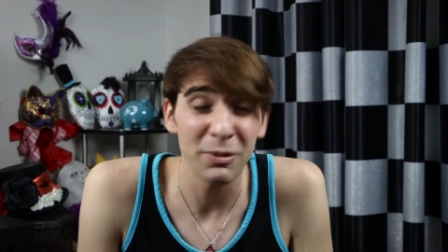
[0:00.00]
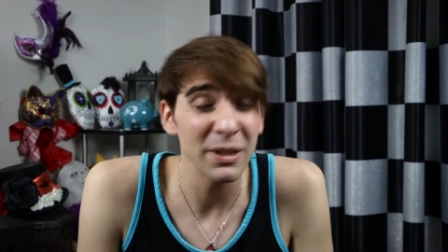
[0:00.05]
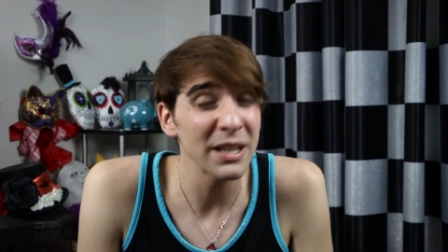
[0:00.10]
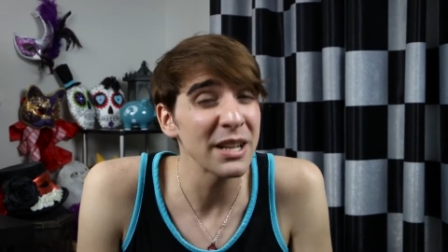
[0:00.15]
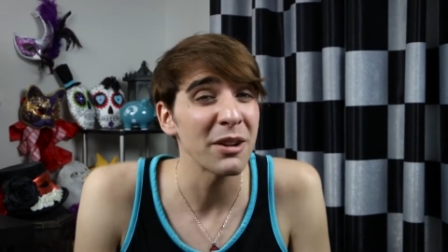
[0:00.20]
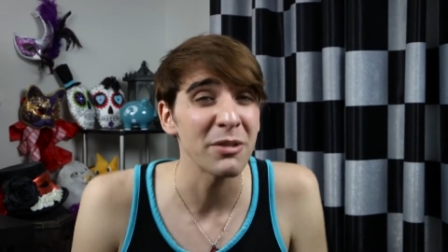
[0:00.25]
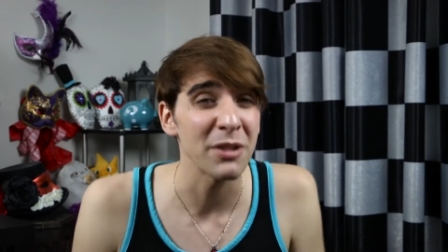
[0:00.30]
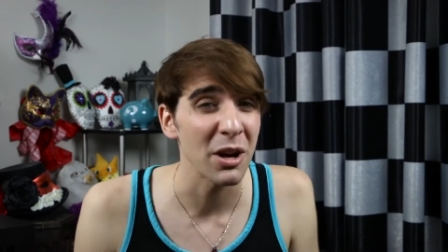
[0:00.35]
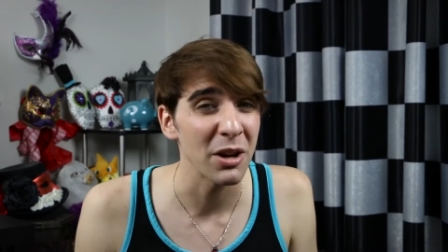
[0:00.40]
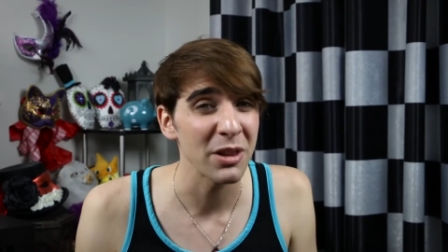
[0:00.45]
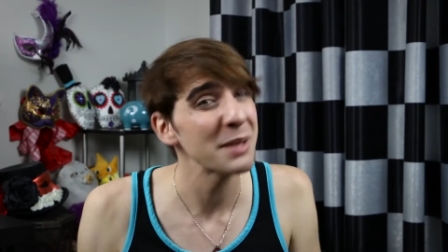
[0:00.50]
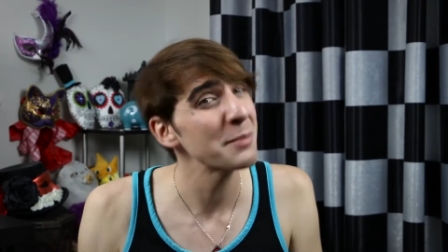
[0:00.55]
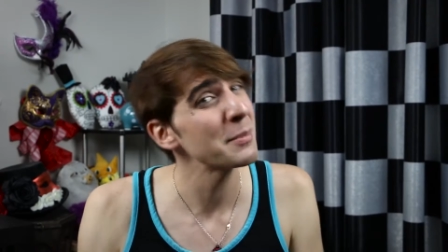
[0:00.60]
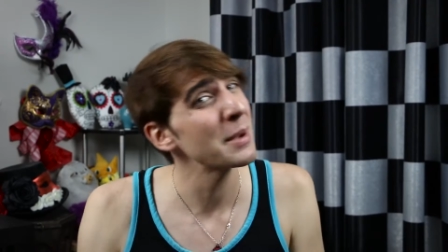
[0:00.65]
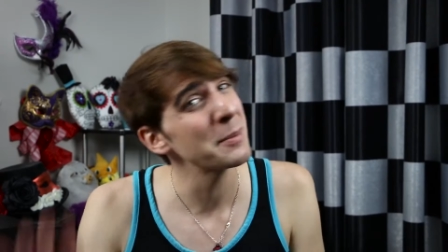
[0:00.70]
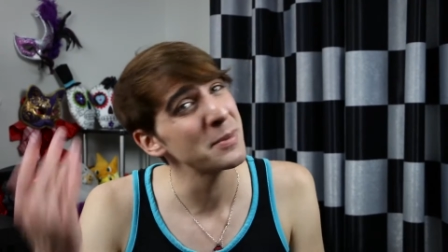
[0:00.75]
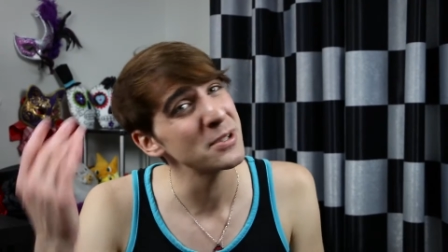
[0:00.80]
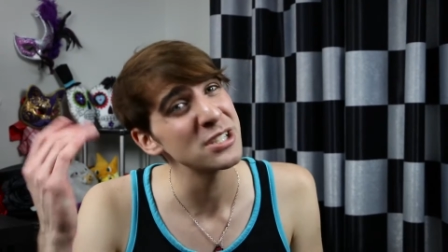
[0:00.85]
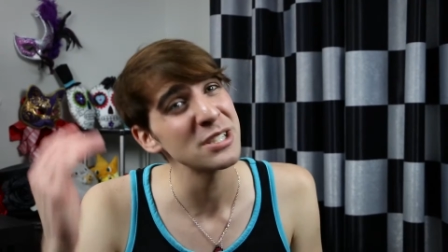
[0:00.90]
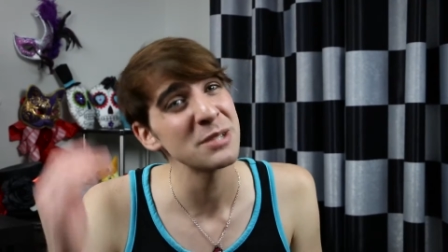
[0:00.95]
We don't know. They
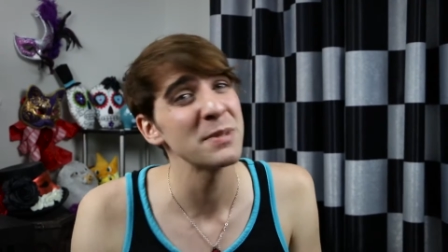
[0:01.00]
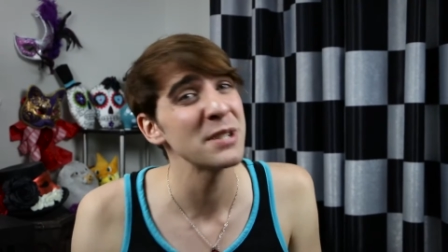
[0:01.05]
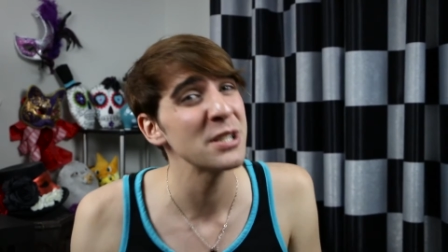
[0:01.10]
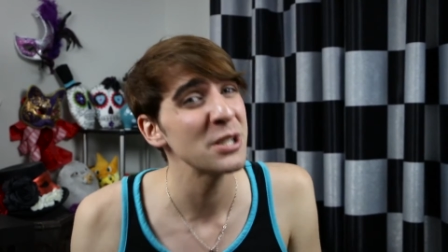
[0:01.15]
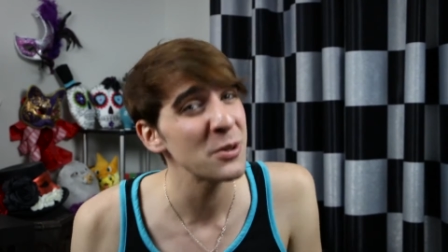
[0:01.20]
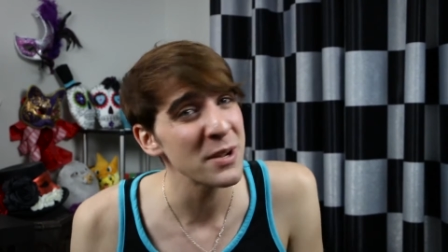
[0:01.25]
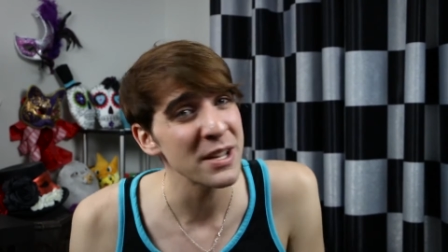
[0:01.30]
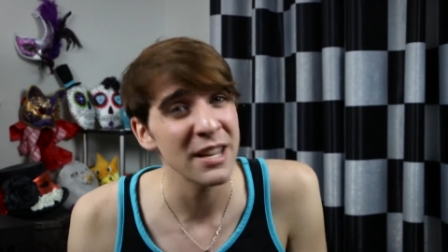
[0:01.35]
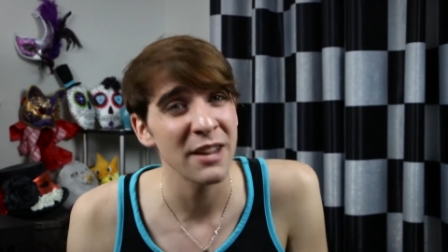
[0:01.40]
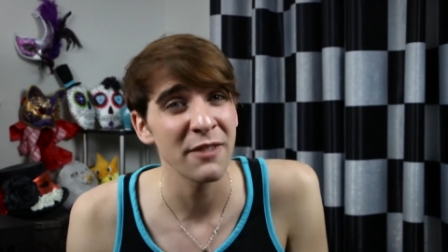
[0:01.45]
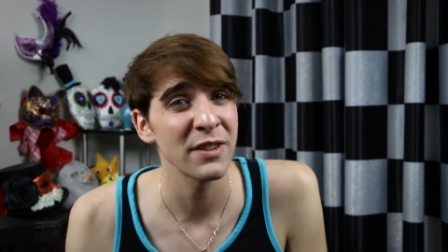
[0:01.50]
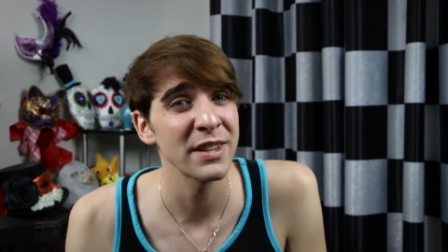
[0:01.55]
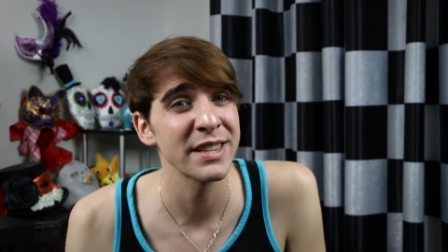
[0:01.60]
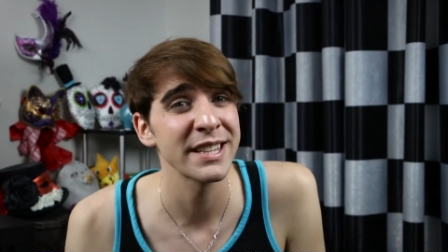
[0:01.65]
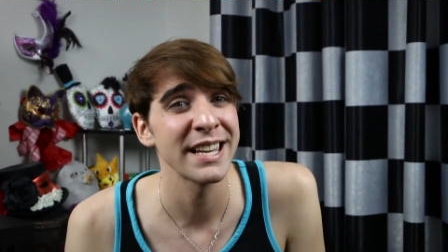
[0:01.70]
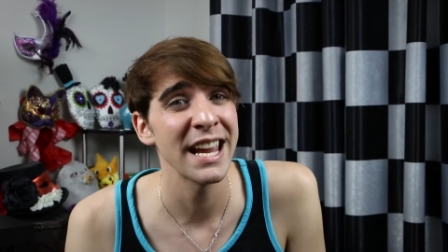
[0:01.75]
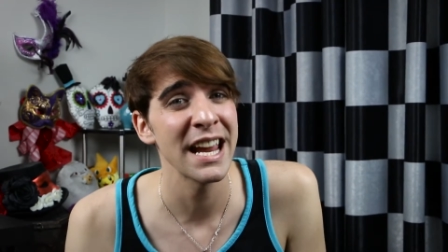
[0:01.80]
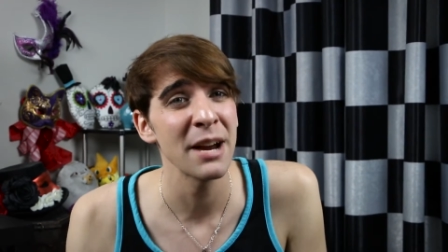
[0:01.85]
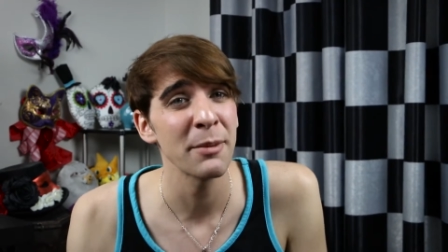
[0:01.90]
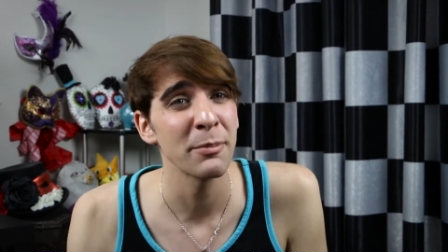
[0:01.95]
might be just be doing it for the
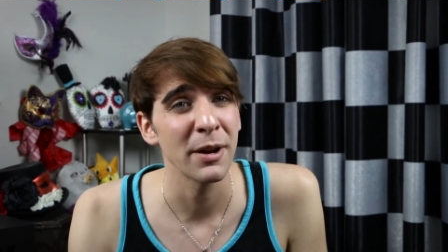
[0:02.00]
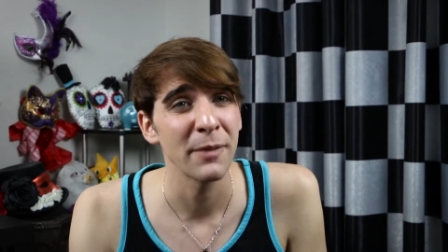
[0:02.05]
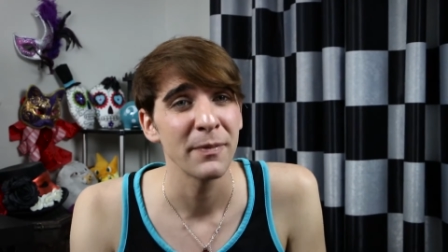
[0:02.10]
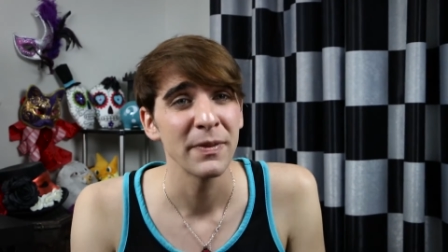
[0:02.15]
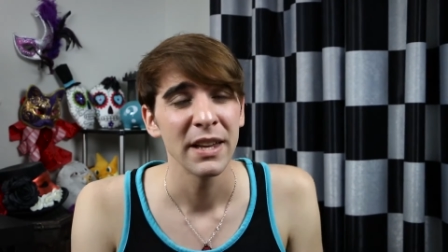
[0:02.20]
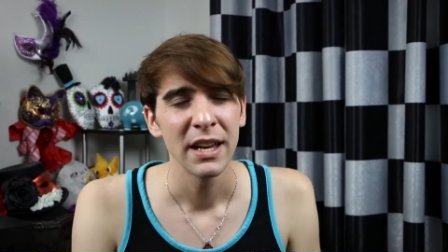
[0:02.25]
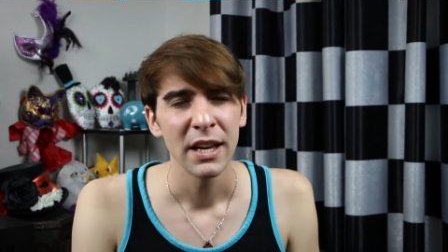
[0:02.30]
camera.